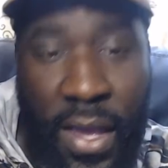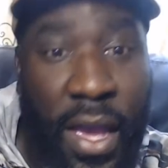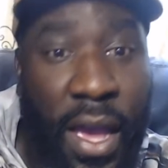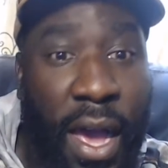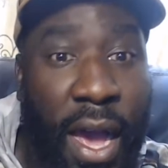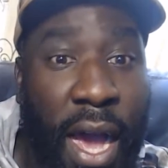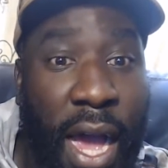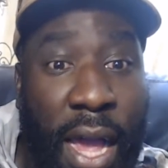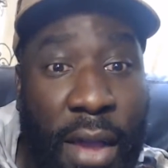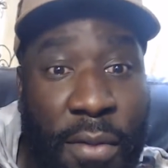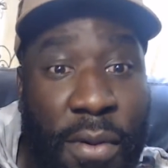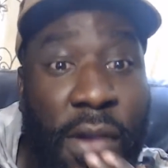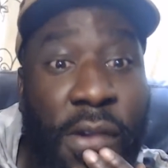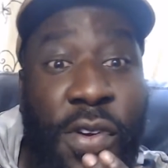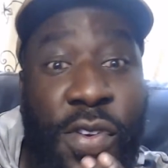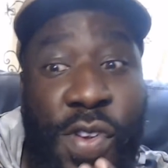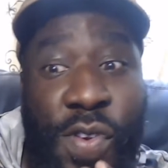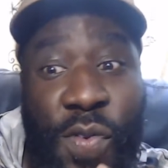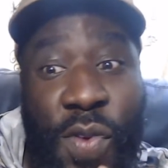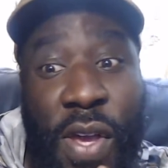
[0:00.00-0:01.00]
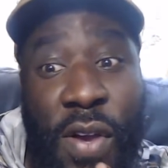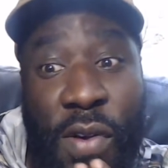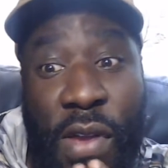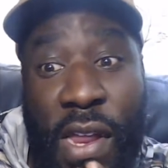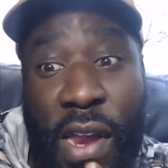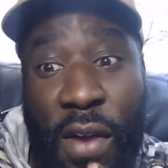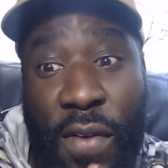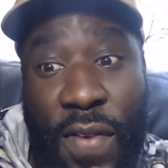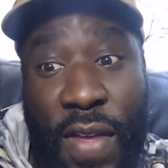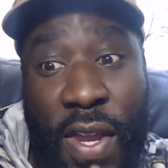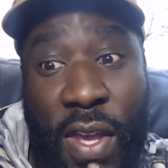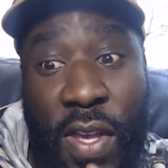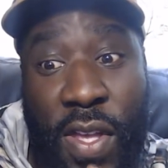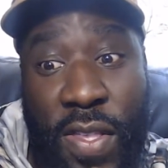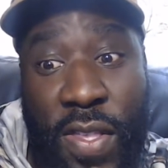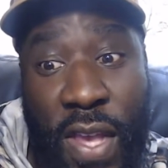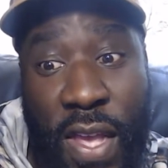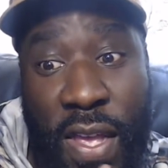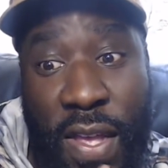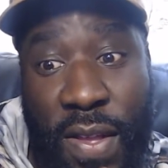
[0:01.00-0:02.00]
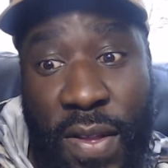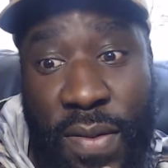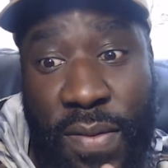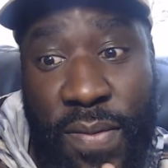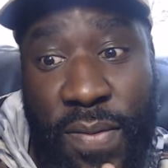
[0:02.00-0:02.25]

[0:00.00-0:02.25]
All right, we're gonna get off at a good time.